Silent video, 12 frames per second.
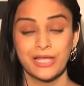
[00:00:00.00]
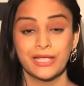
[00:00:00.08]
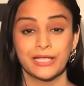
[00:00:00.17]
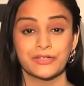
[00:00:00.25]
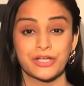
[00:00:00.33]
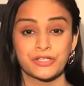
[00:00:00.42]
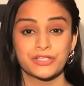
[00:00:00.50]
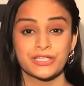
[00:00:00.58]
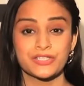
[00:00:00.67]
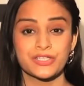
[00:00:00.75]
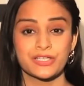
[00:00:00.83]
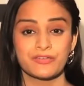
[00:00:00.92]
in
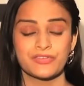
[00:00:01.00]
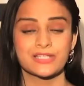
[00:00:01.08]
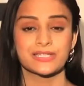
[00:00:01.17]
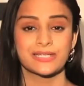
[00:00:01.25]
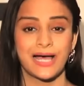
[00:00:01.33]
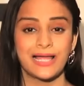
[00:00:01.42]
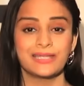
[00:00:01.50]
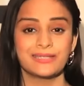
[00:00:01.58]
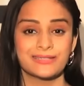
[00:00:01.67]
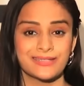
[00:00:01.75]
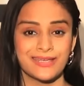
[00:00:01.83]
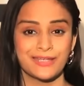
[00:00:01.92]
recognition of his
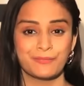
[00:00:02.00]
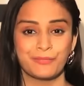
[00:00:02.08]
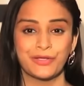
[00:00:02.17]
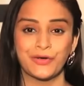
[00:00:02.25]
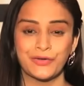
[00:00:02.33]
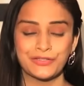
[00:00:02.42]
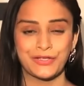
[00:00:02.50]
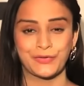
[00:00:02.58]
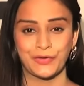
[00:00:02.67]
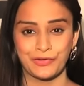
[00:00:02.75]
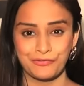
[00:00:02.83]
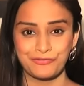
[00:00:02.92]
gallant deed beyond the
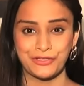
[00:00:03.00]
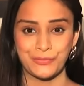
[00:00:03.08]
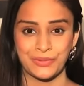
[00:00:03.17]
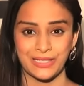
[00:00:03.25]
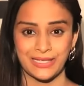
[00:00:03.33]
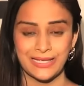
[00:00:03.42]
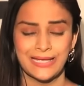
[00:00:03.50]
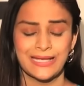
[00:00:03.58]
call of duty.